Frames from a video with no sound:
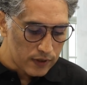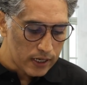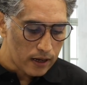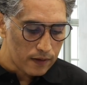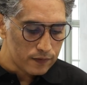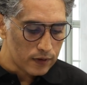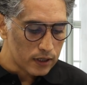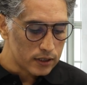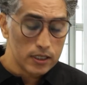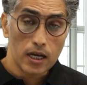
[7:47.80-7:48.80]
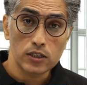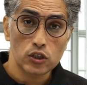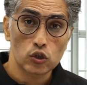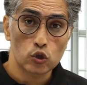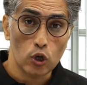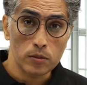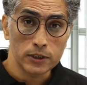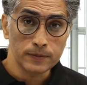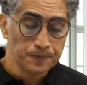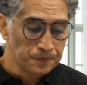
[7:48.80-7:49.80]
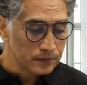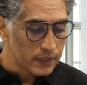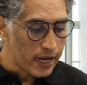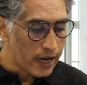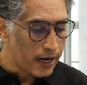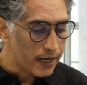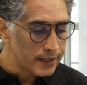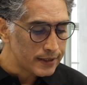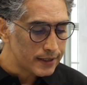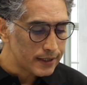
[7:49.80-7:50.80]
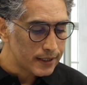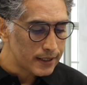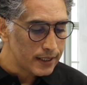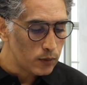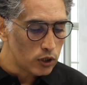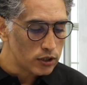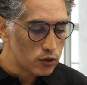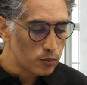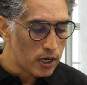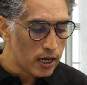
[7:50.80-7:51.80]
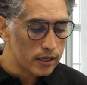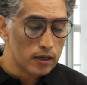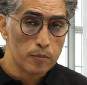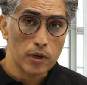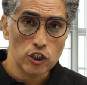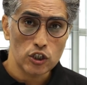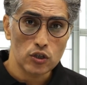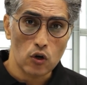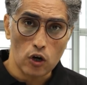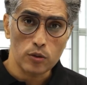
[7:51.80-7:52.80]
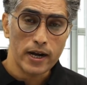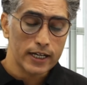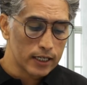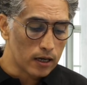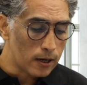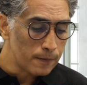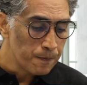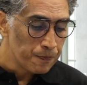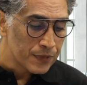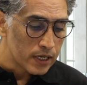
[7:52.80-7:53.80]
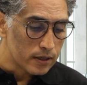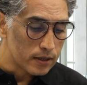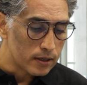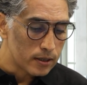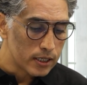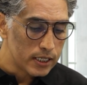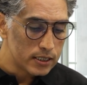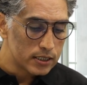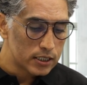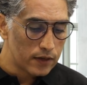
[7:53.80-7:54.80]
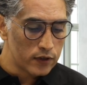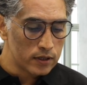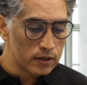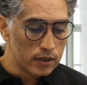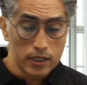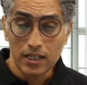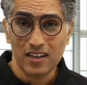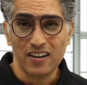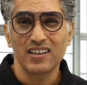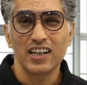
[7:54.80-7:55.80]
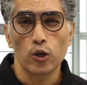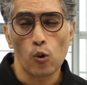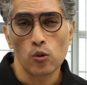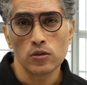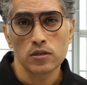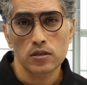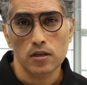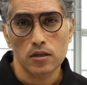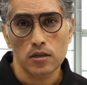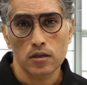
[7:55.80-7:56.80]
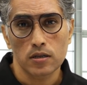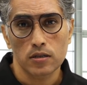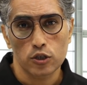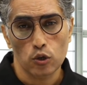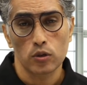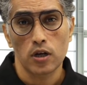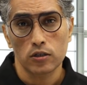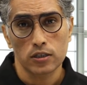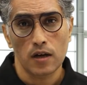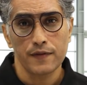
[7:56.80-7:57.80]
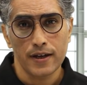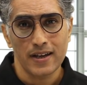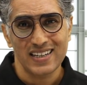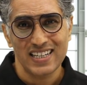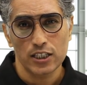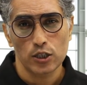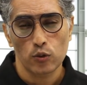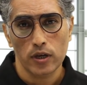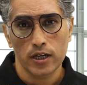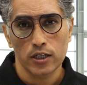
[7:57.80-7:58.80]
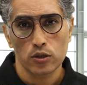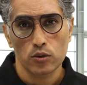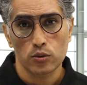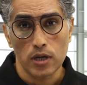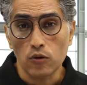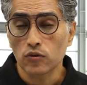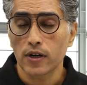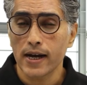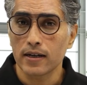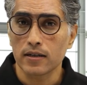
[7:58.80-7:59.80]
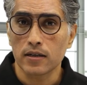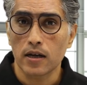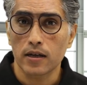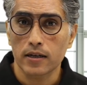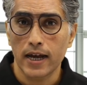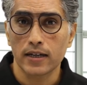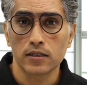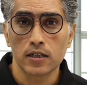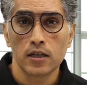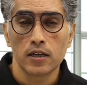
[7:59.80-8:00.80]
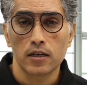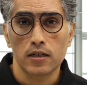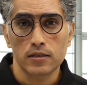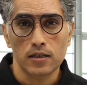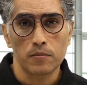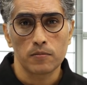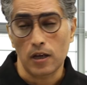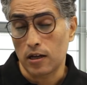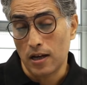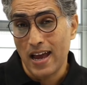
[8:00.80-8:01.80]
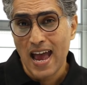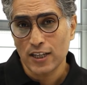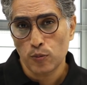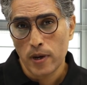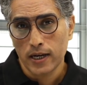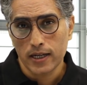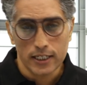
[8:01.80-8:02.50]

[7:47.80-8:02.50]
we have Diaz Solomon, and he wants to buy a budget automatic car. He currently owns a Skoda Octavia, and he's looking to downgrade and get some hatchback,